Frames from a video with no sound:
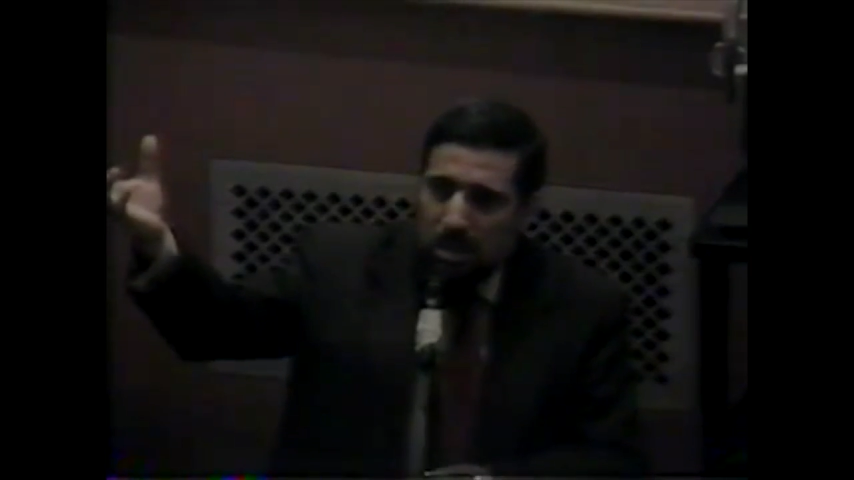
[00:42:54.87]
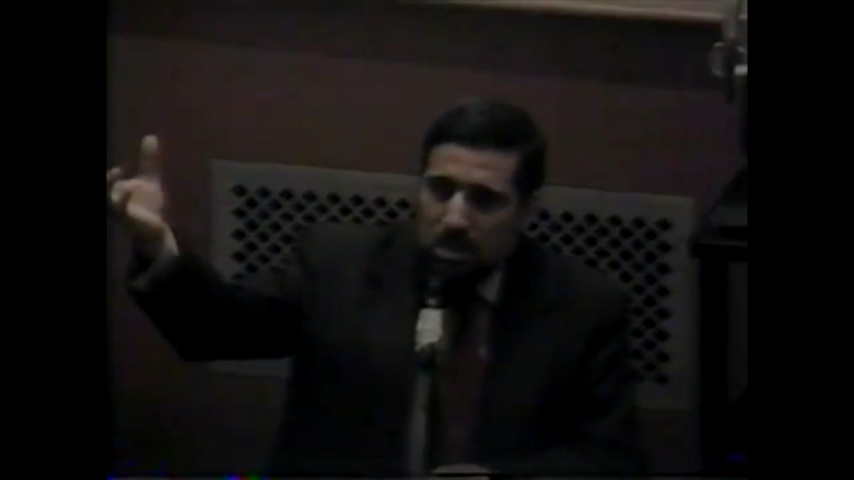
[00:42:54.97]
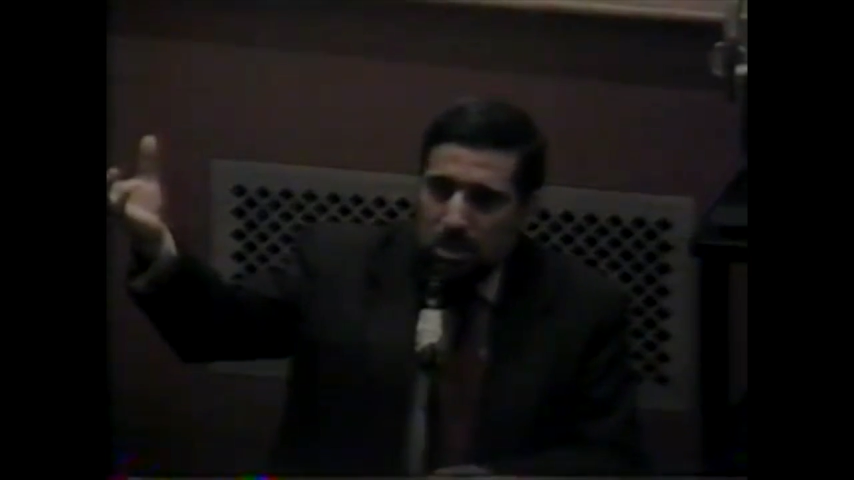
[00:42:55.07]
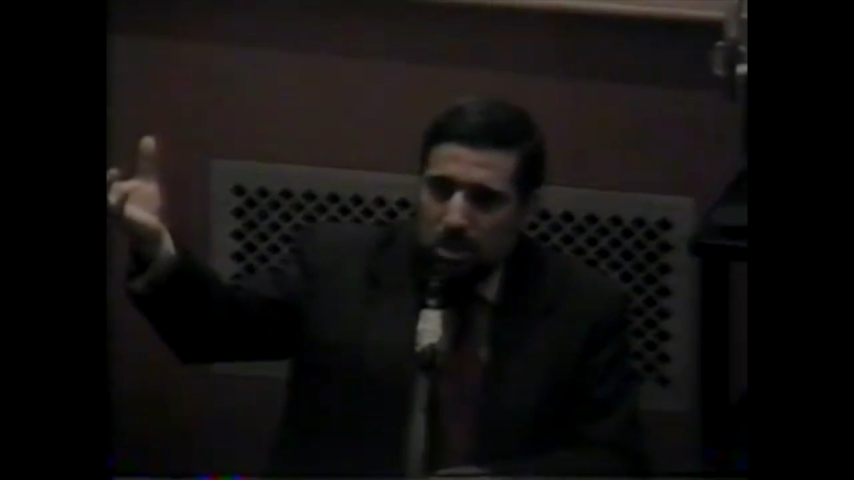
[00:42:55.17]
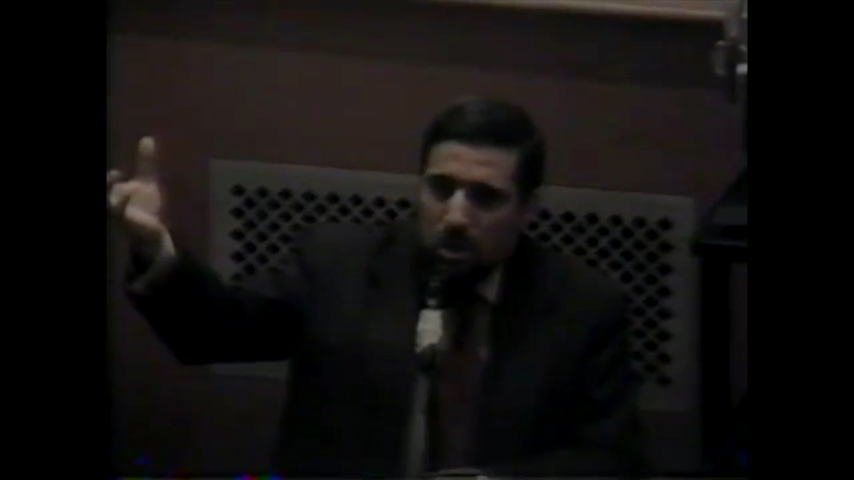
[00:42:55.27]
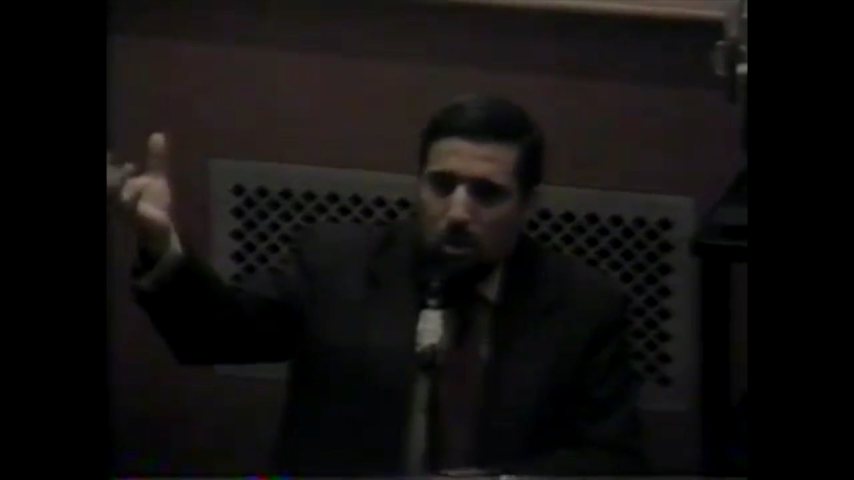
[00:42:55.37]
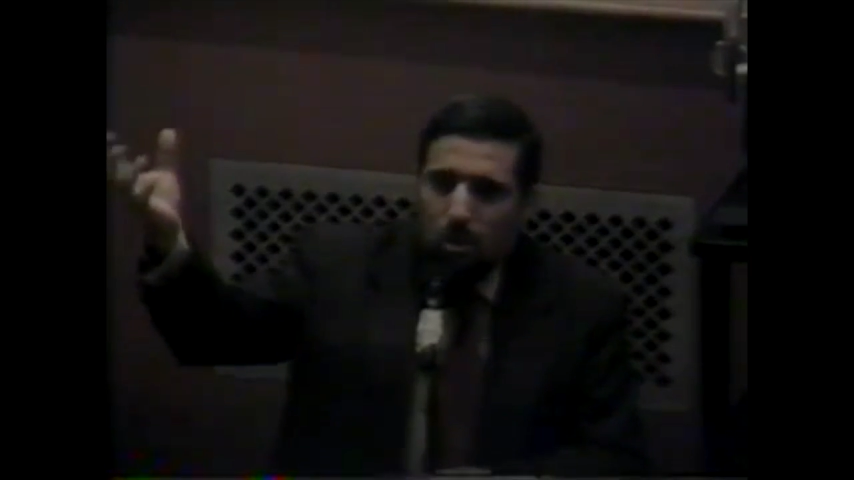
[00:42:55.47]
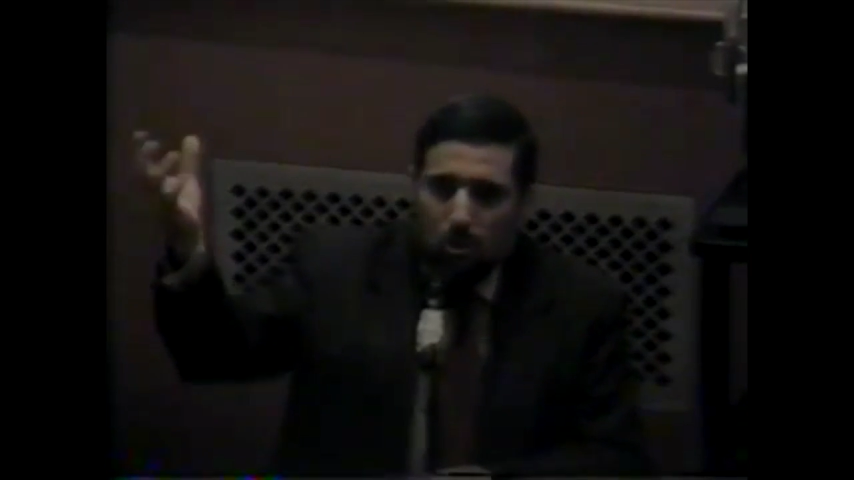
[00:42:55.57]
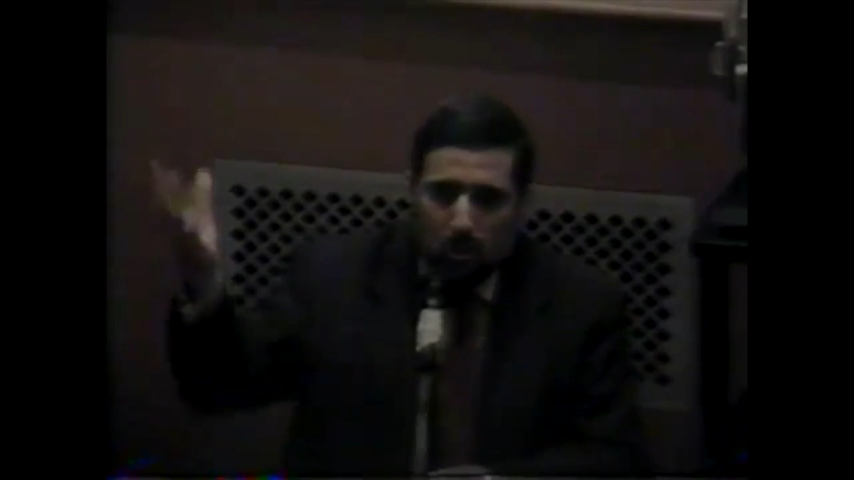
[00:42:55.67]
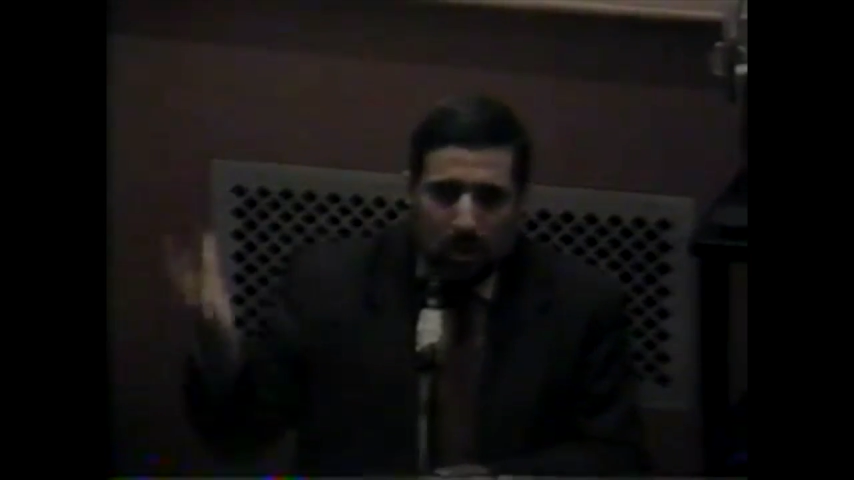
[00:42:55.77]
message,
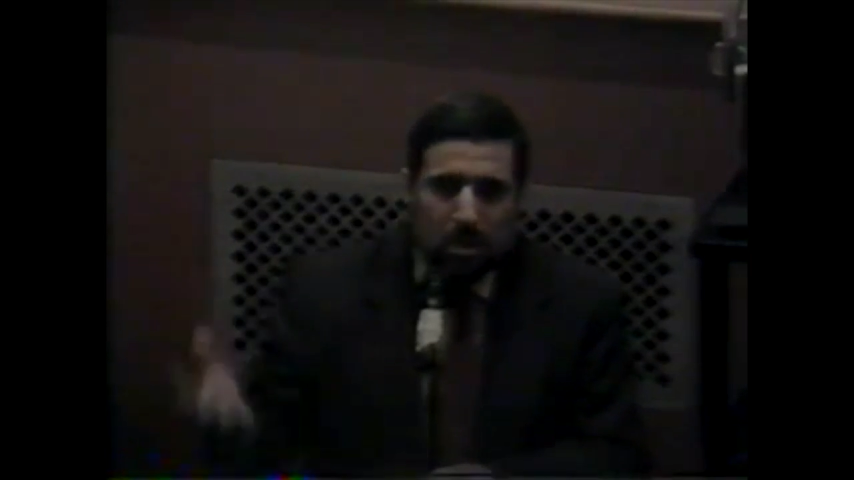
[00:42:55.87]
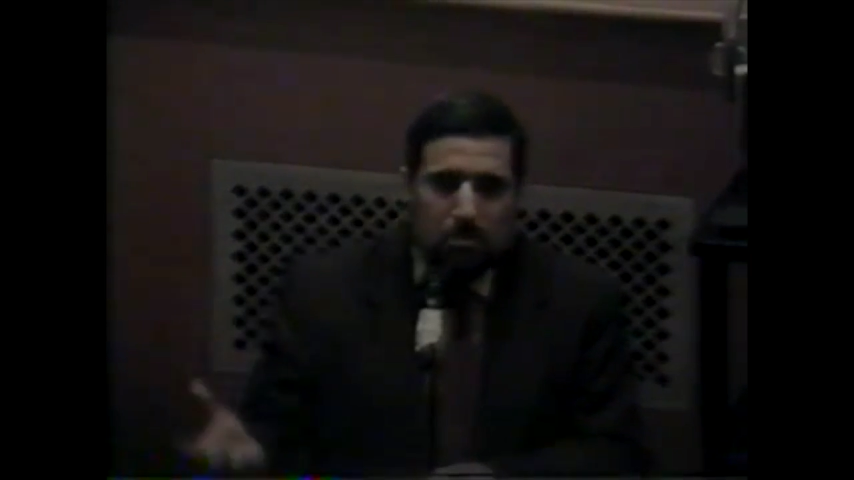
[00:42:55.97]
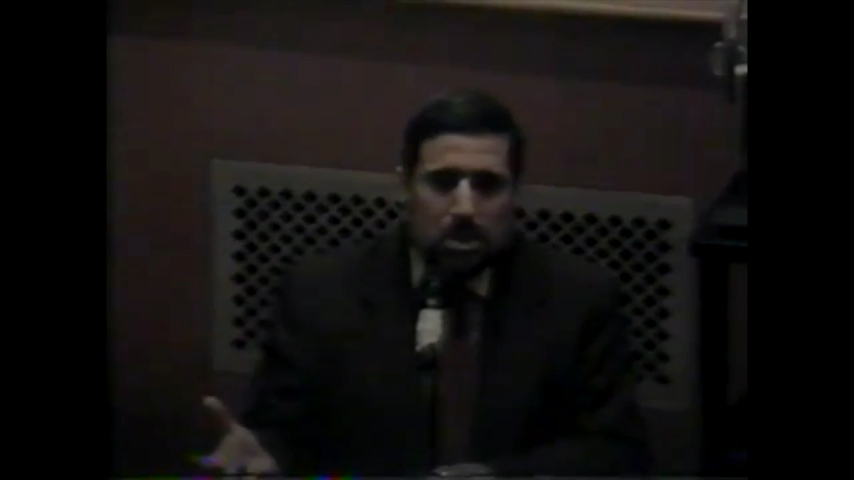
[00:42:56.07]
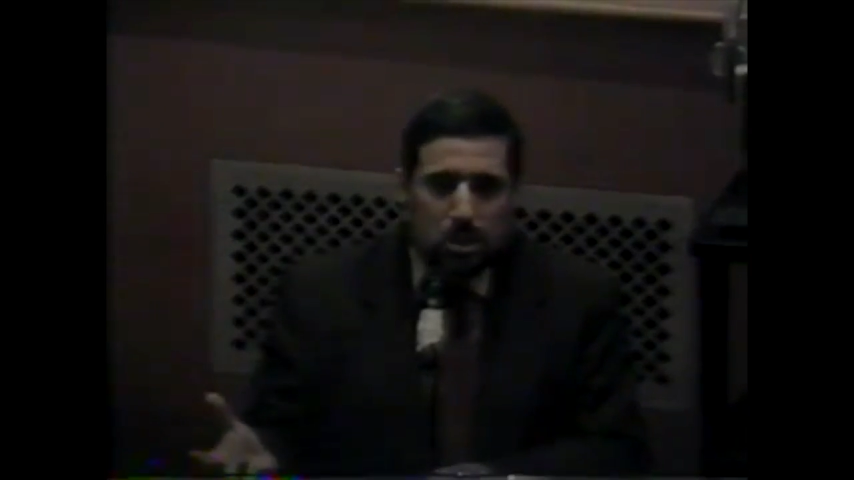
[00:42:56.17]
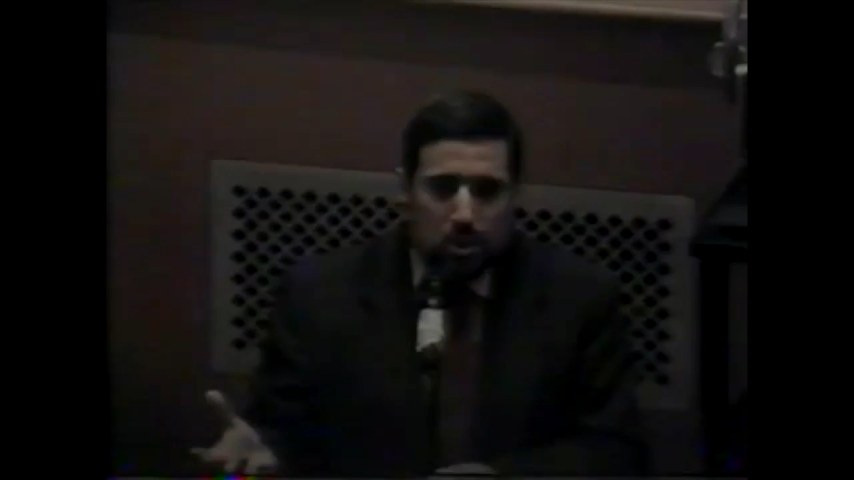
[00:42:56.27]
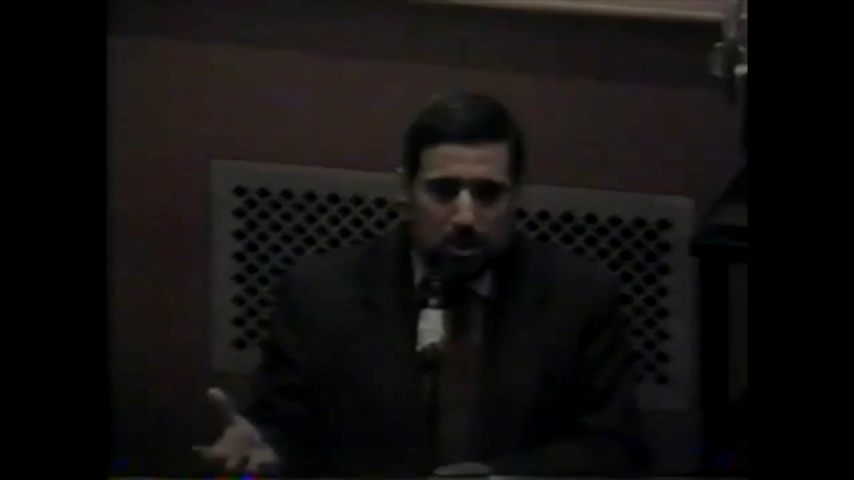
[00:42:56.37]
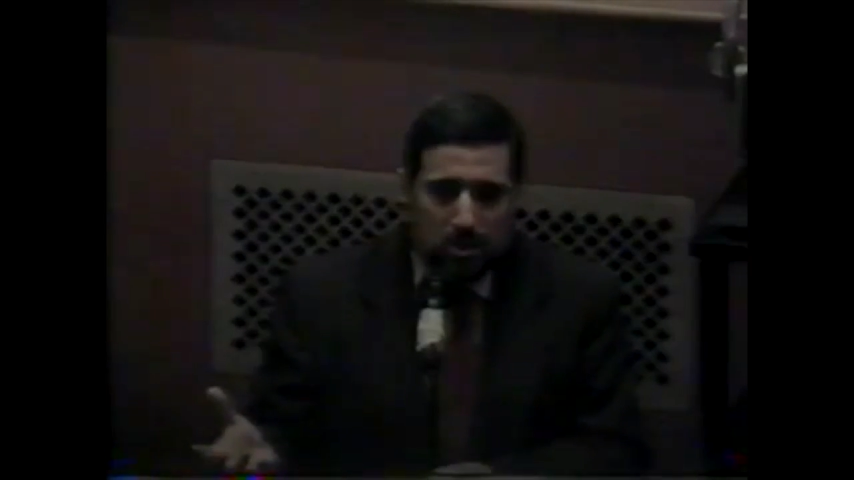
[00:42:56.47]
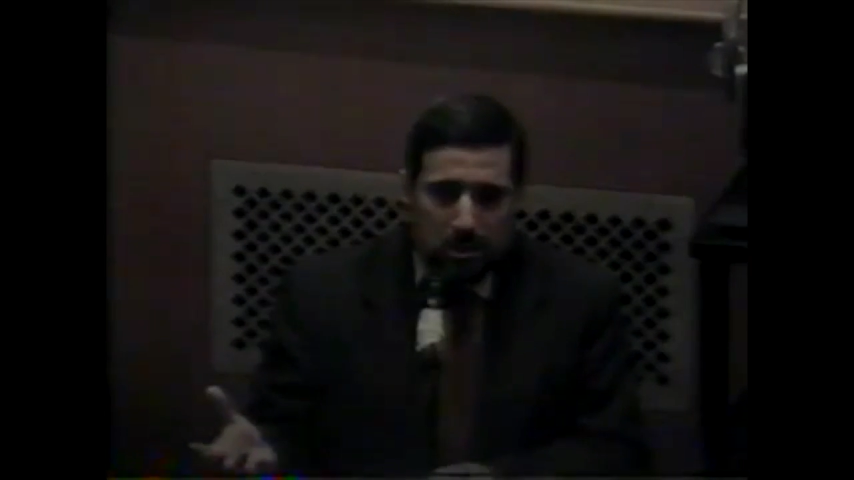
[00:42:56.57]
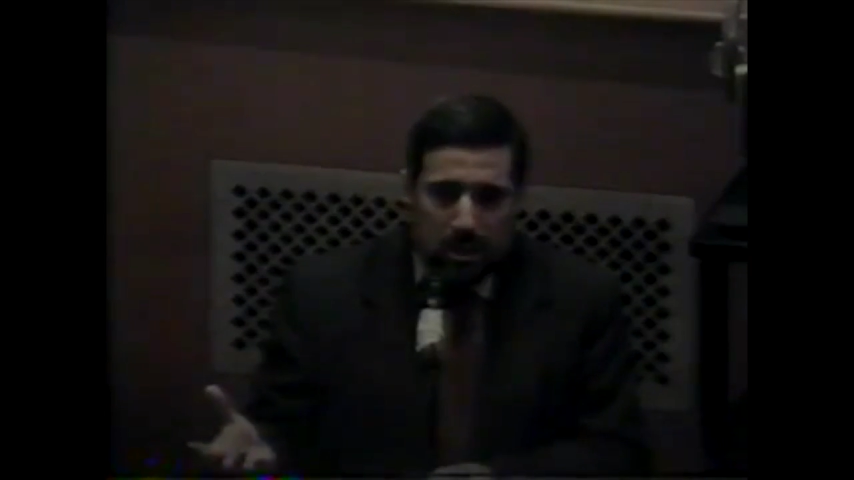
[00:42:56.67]
with the messenger.